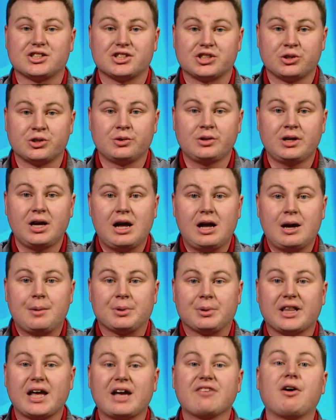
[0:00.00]
soon.
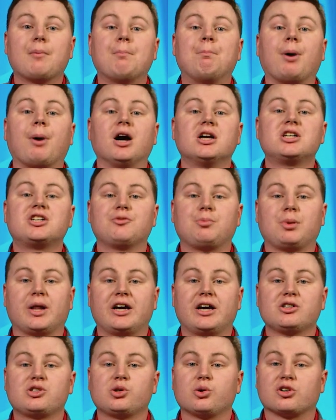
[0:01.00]
But they have a bunch of
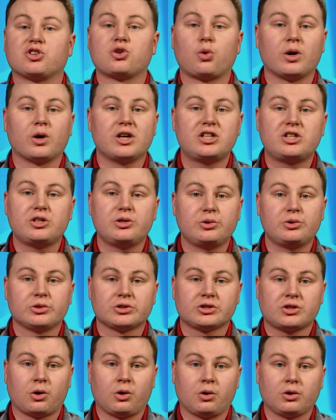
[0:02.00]
players who are 22
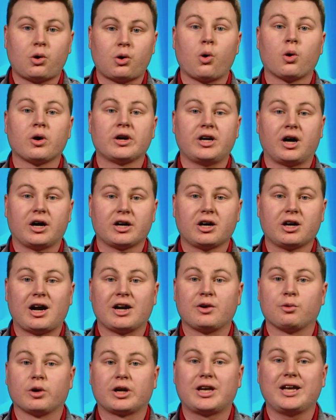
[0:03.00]
years old or younger
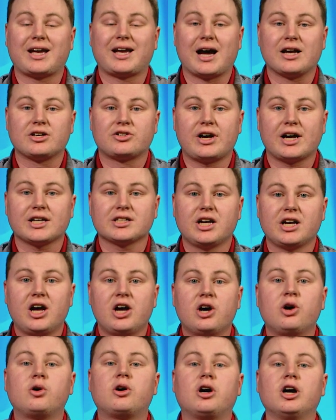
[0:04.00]
on rookie contracts
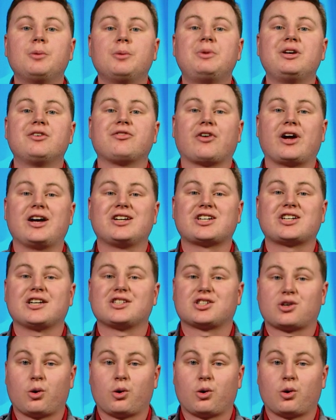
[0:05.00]
who could be franchise